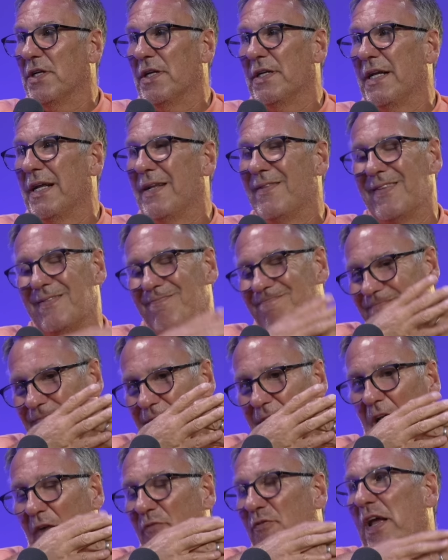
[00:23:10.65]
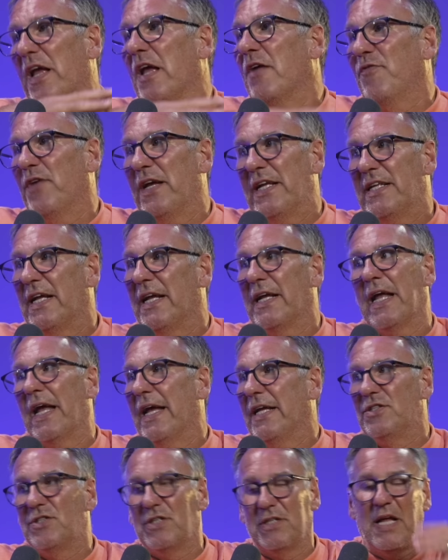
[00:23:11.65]
And then I think if he didn't get
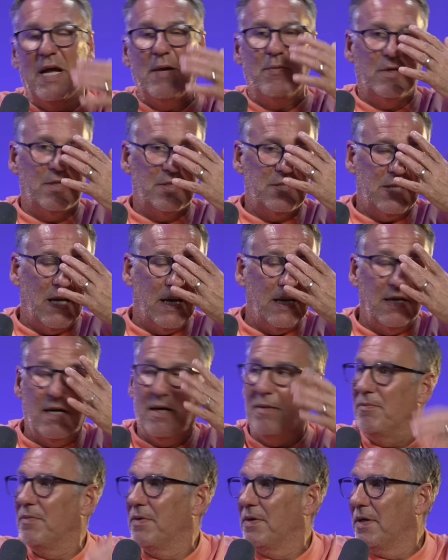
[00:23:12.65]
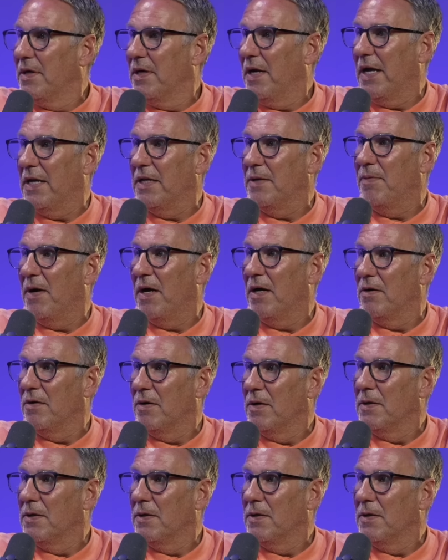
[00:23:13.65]
injured, they would have stayed up. Adebayo.